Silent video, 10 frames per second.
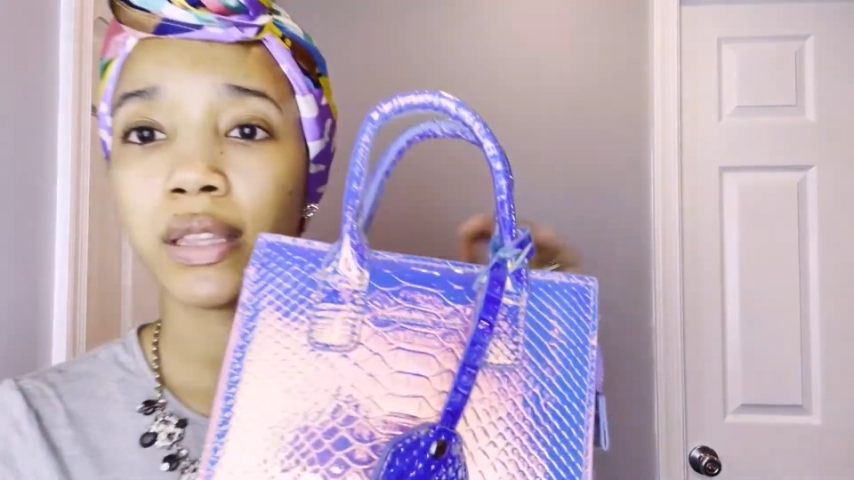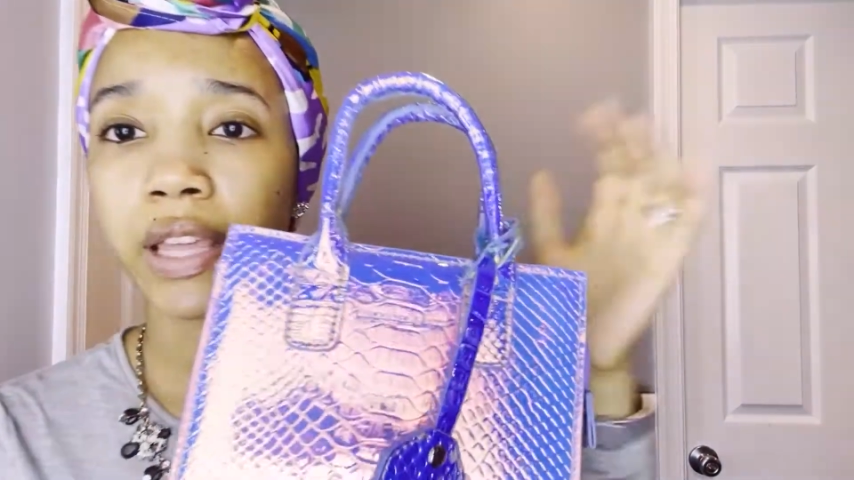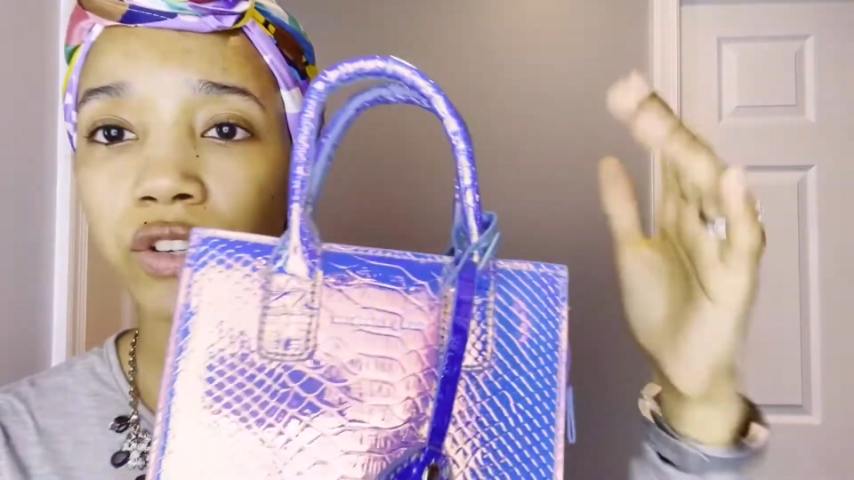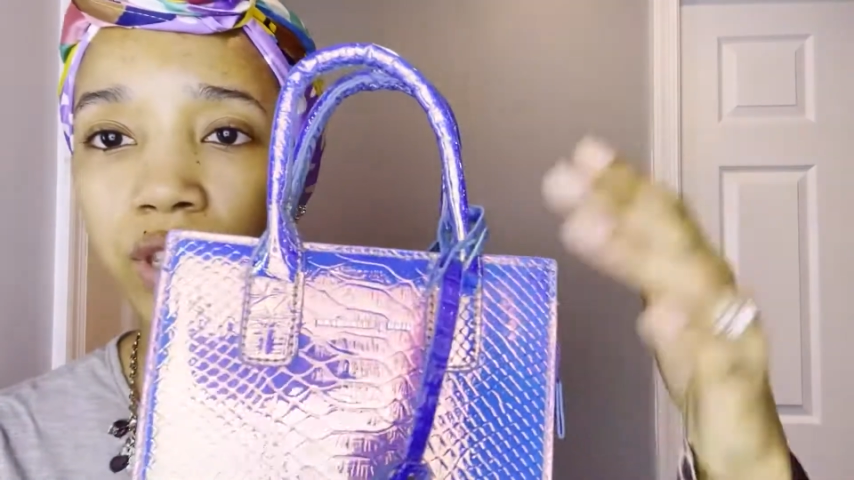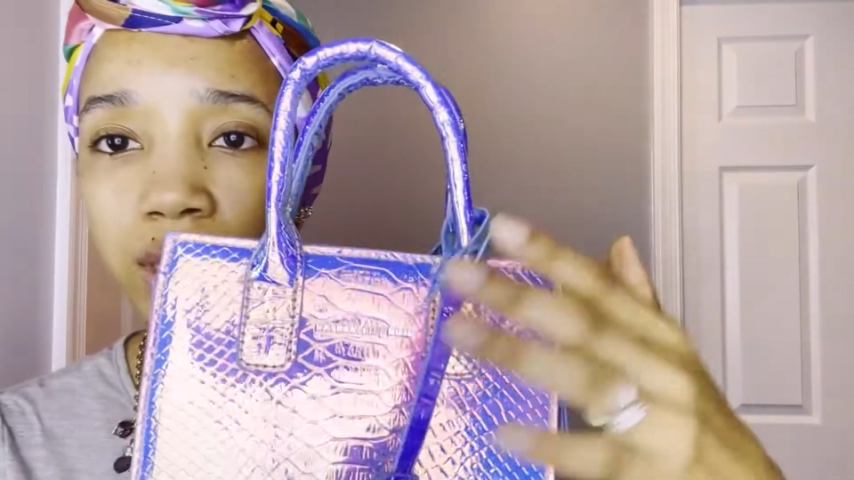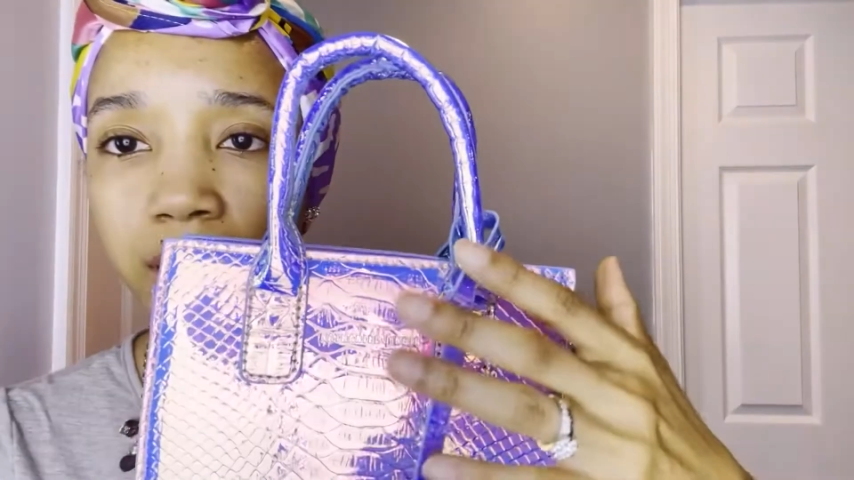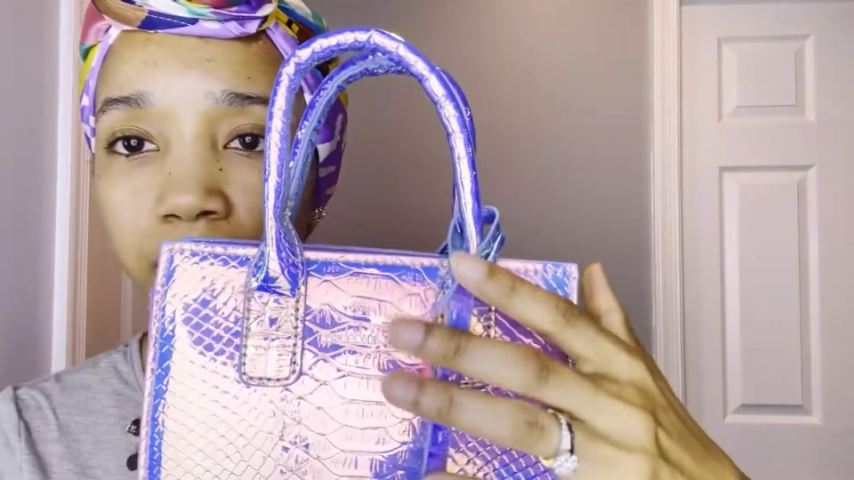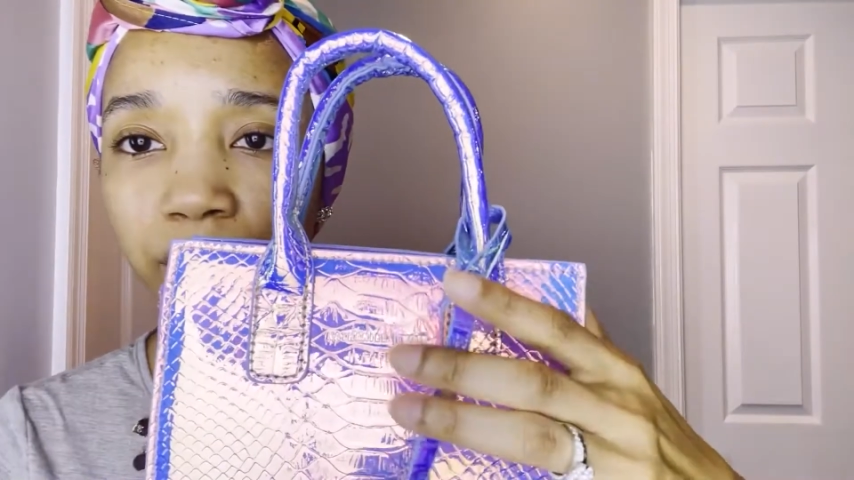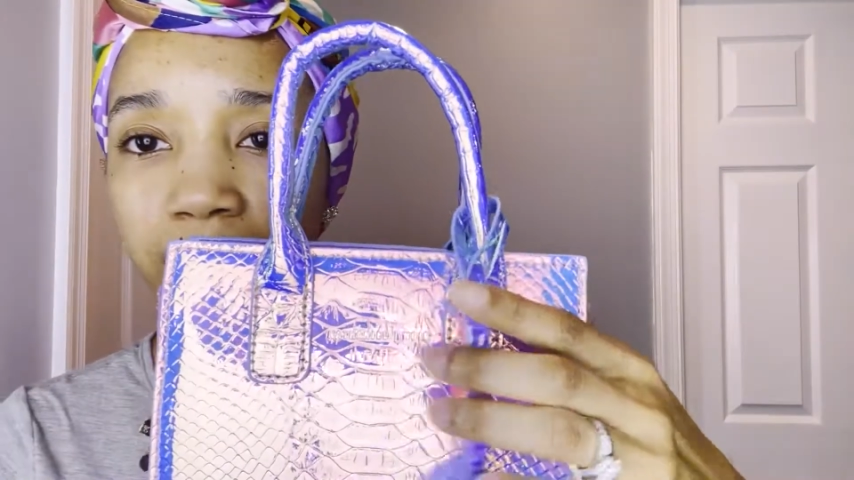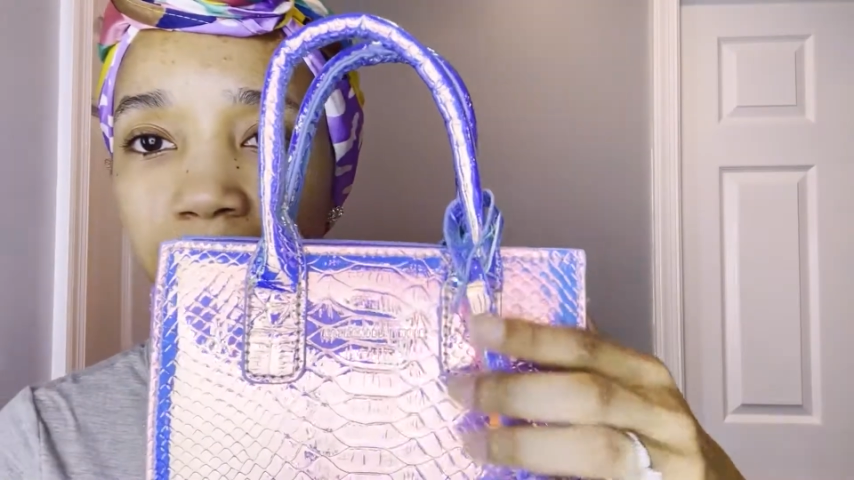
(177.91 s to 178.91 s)
There's his
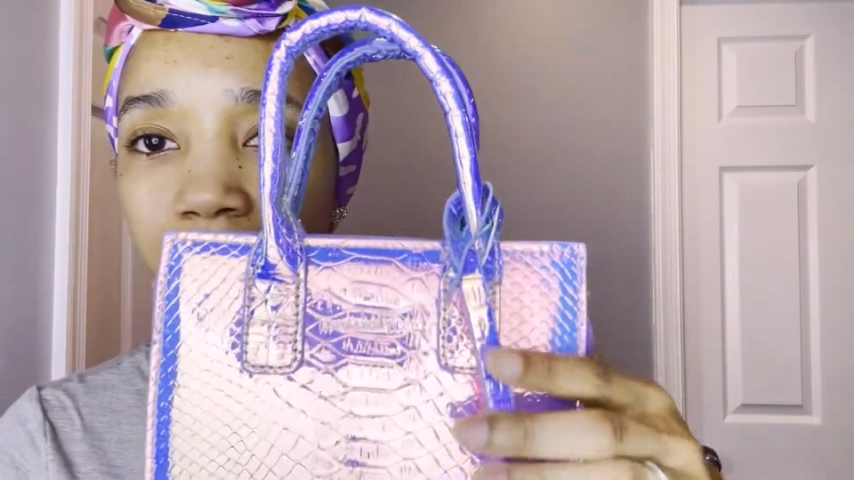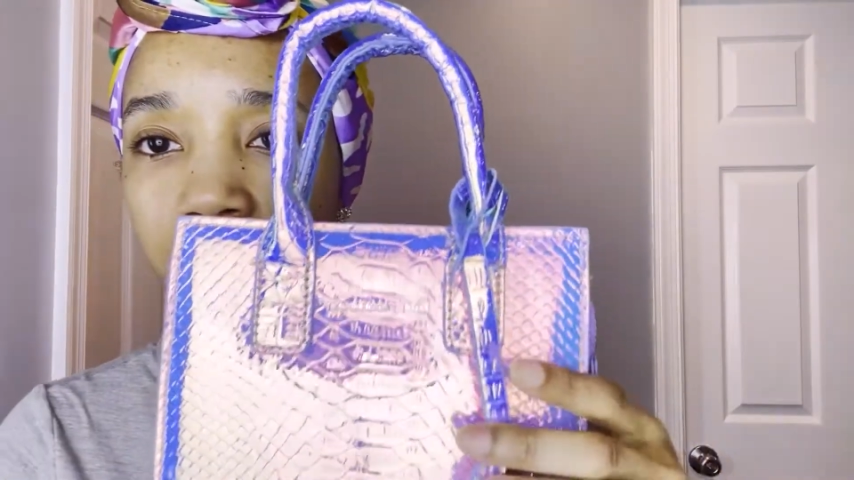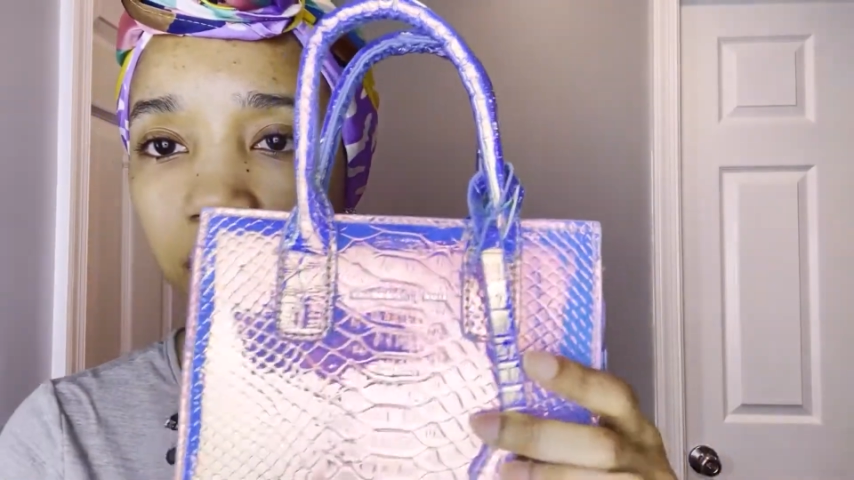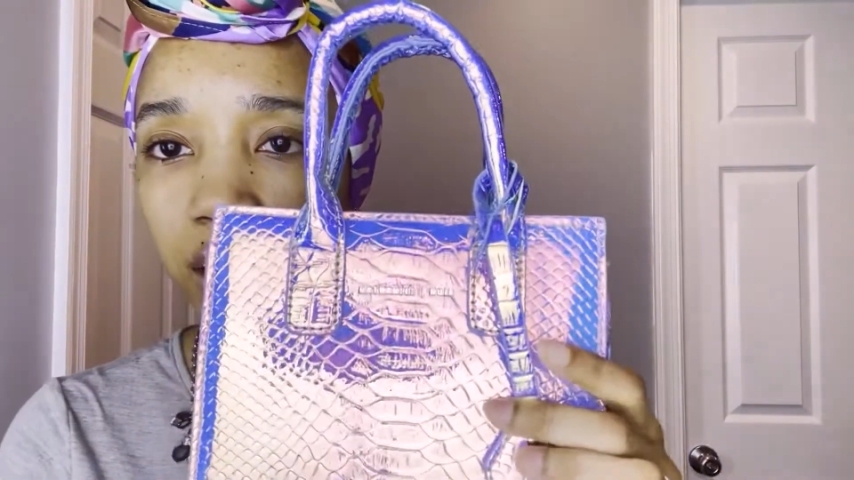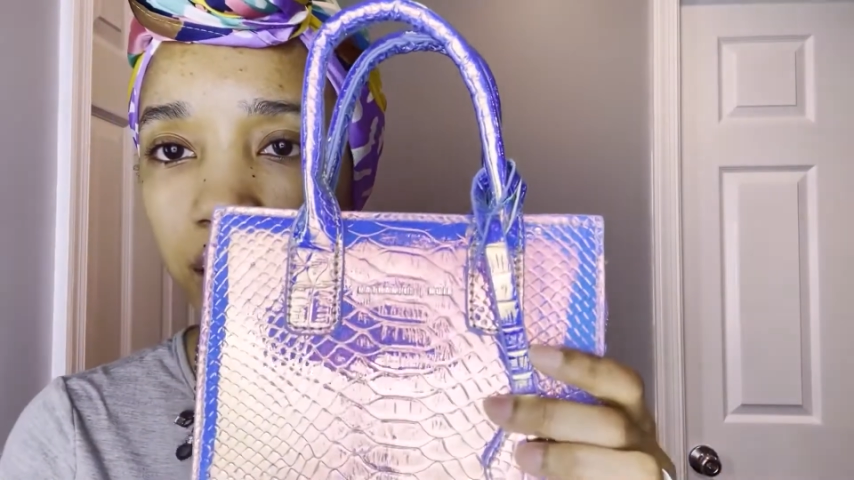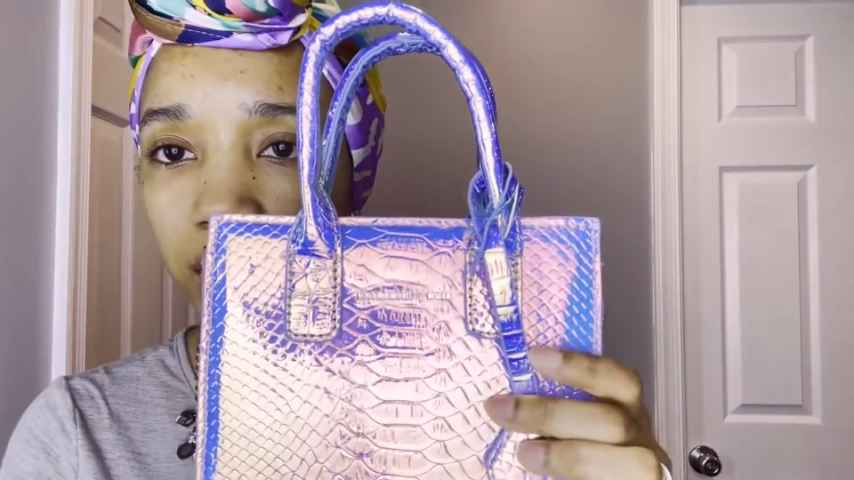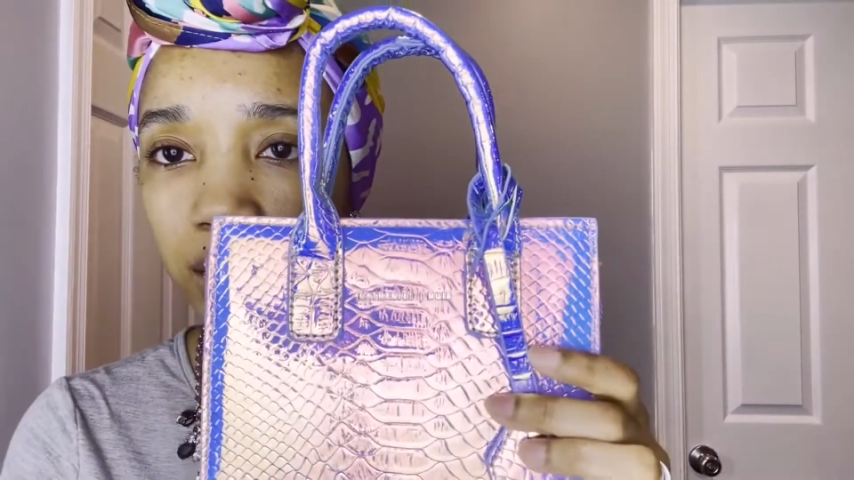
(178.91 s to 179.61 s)
name right there.